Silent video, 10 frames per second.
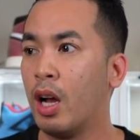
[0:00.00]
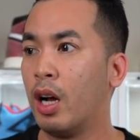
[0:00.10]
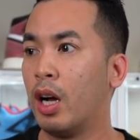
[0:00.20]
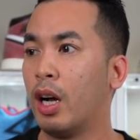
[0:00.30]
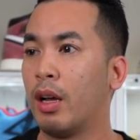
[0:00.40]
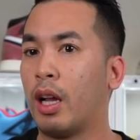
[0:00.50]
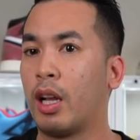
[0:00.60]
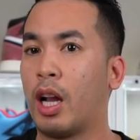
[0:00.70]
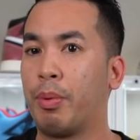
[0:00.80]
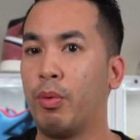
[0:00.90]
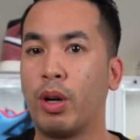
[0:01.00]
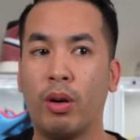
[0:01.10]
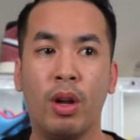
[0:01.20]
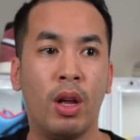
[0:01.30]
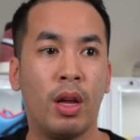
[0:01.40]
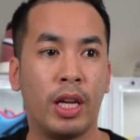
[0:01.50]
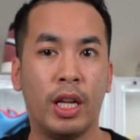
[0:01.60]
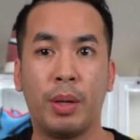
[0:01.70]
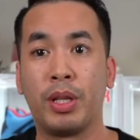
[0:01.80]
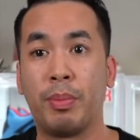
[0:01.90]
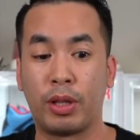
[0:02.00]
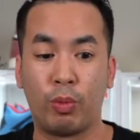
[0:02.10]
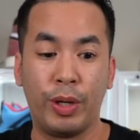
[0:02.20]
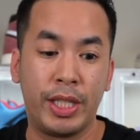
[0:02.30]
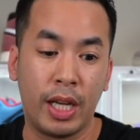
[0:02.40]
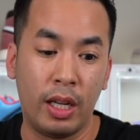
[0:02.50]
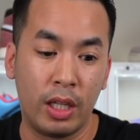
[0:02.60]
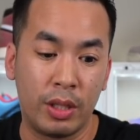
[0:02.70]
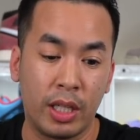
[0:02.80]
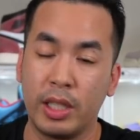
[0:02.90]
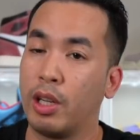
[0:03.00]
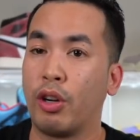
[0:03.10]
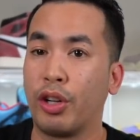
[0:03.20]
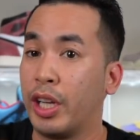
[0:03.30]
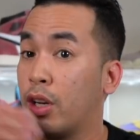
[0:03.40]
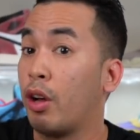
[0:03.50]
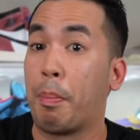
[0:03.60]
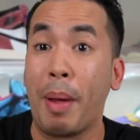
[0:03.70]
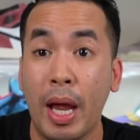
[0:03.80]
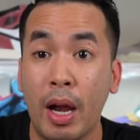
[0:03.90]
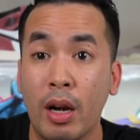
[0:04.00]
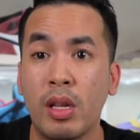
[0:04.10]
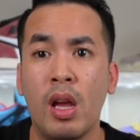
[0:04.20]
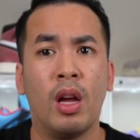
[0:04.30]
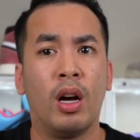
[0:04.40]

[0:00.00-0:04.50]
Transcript: Uh, a lot of people want to get upset about the resellers because they're getting all the pairs.